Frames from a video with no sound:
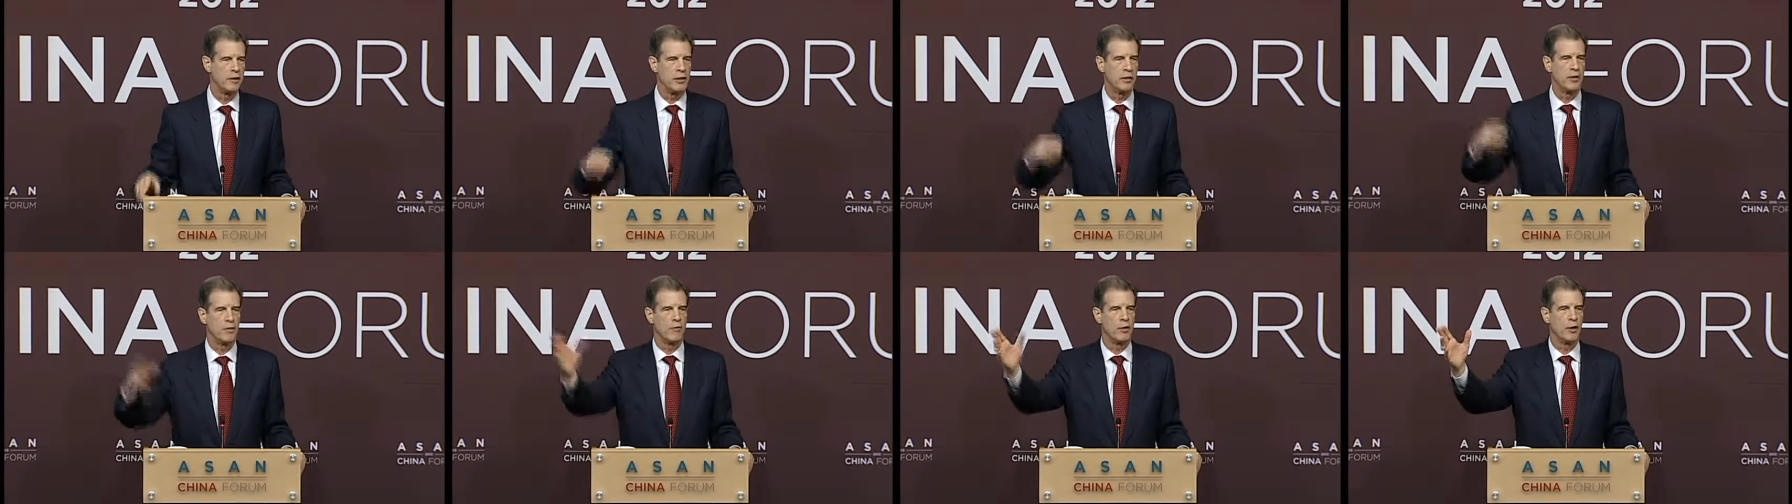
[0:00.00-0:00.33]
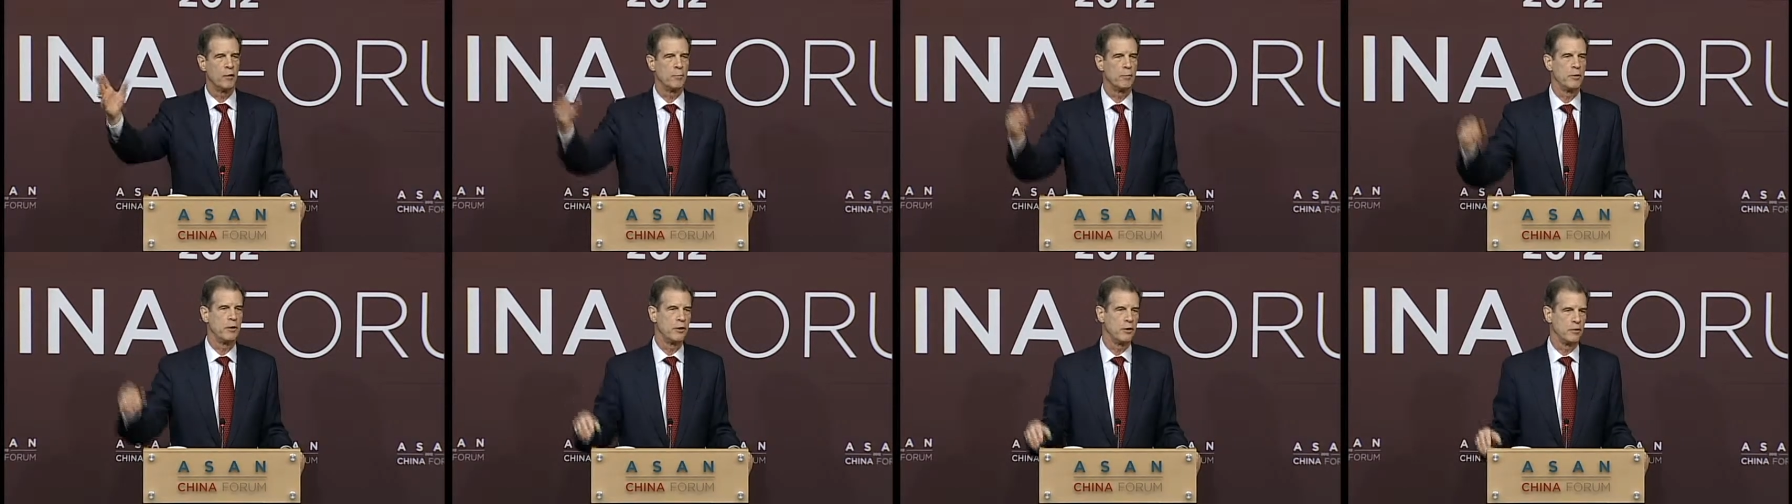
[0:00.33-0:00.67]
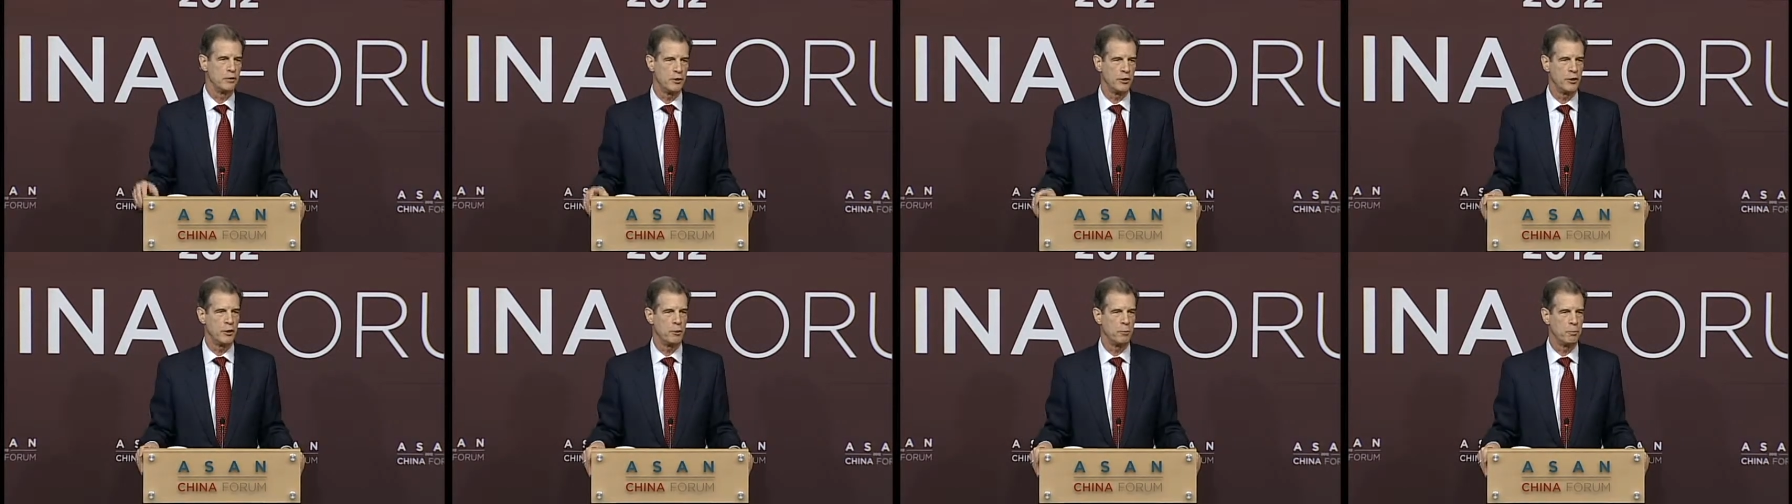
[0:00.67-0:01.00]
give up your
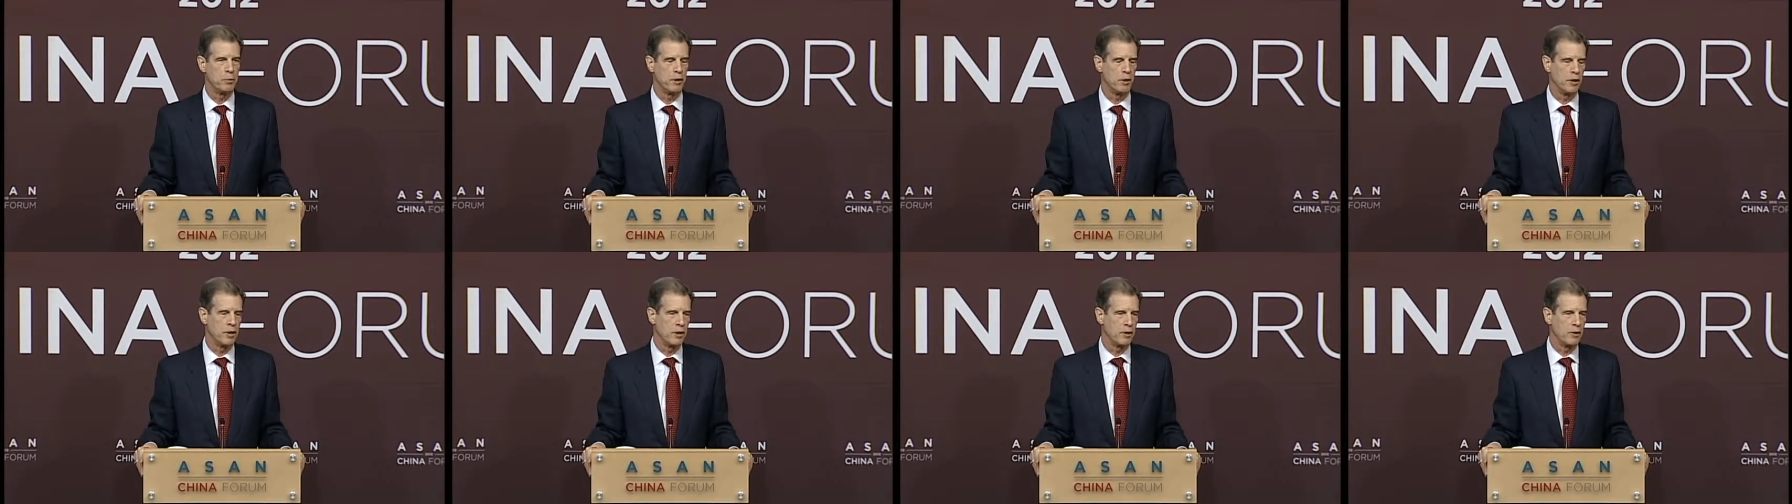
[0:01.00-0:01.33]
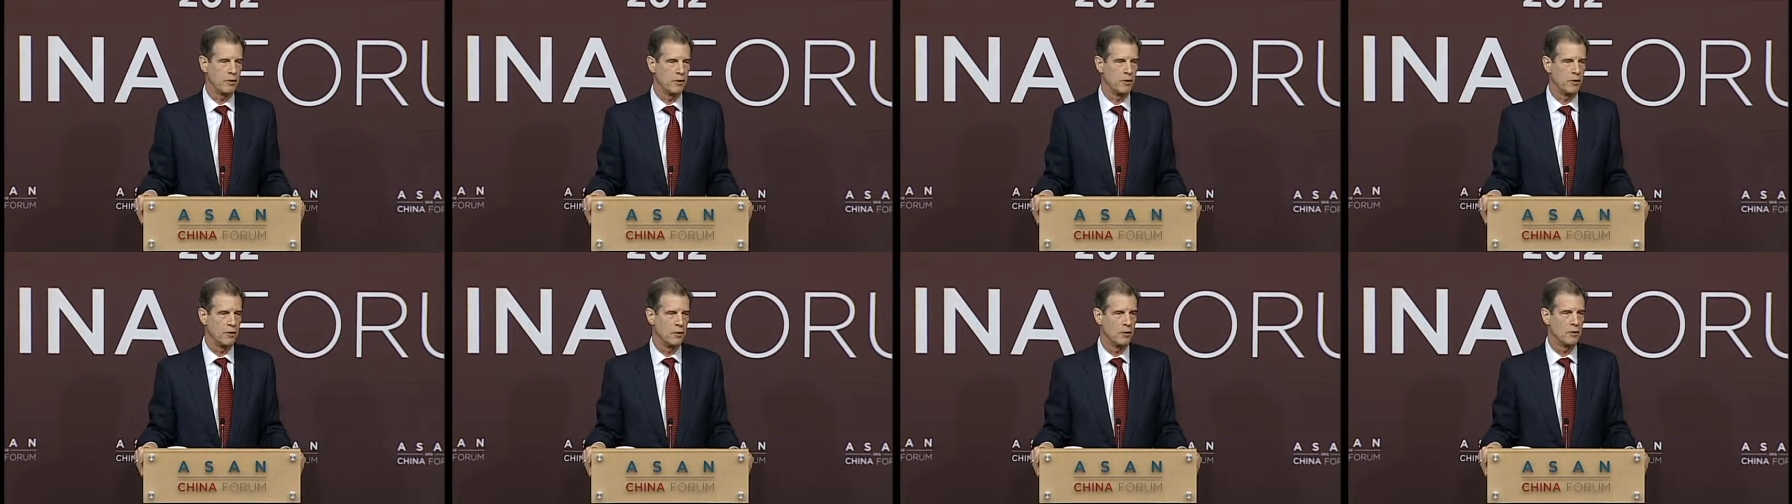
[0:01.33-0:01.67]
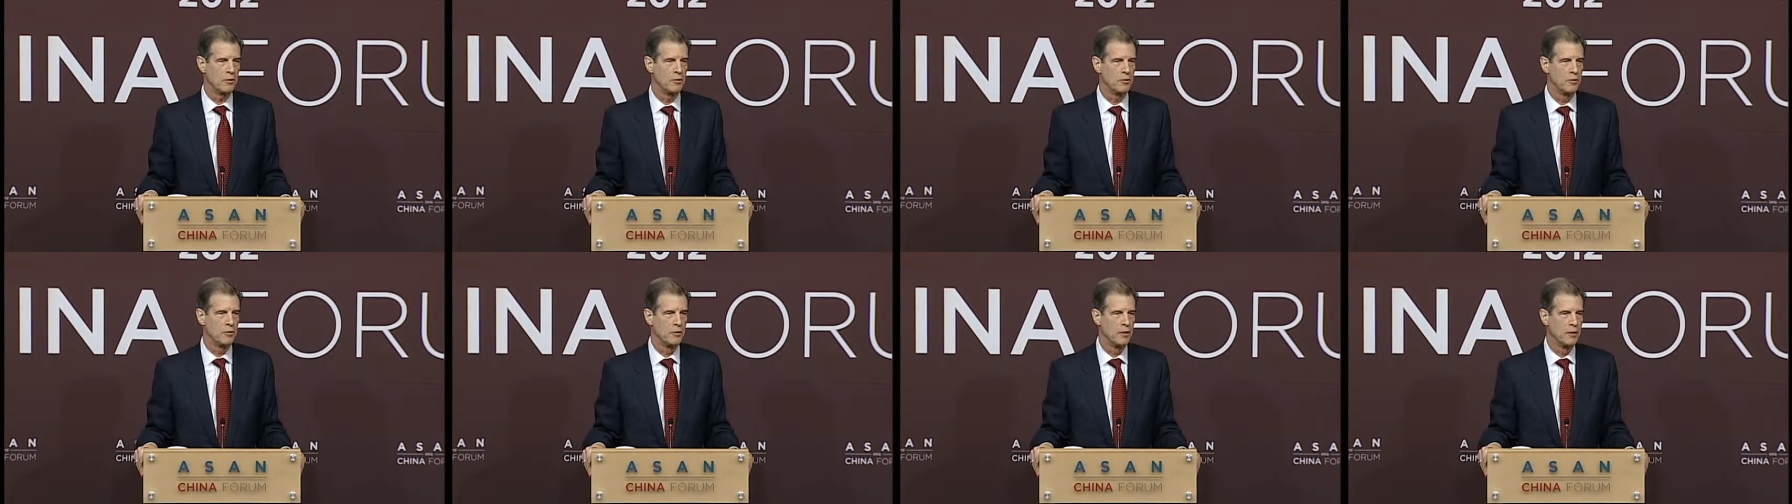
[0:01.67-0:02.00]
geopolitical
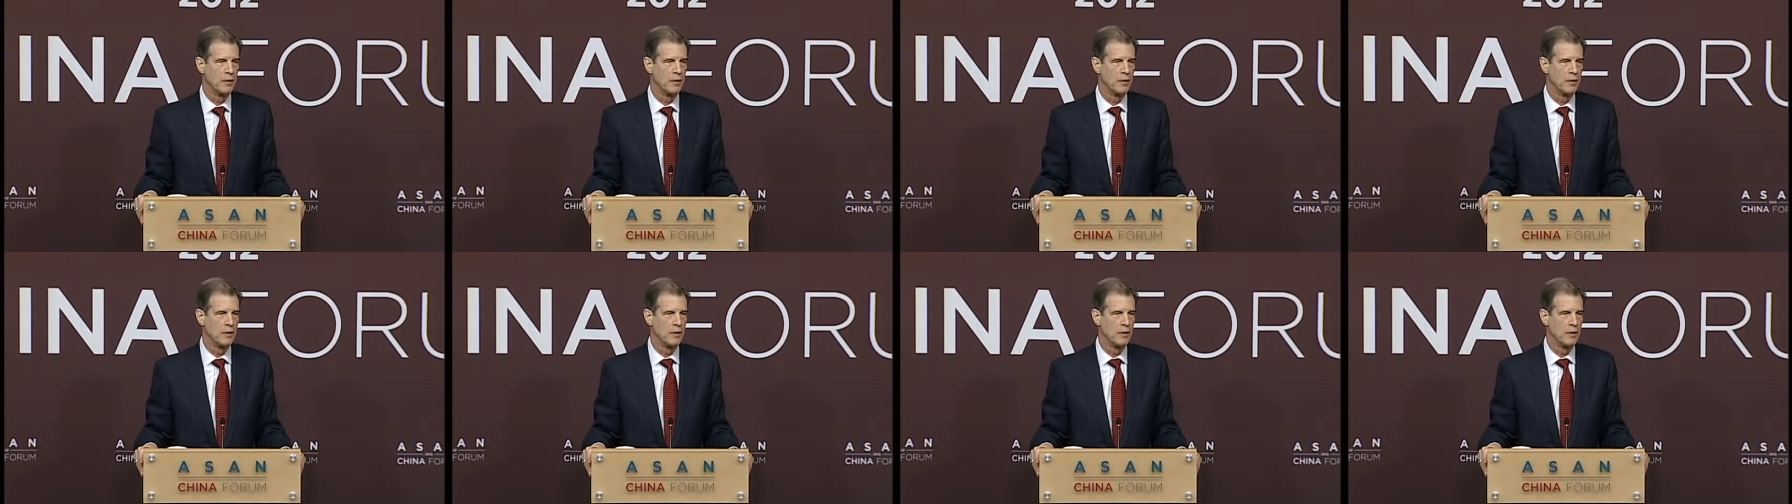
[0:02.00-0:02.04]
goals.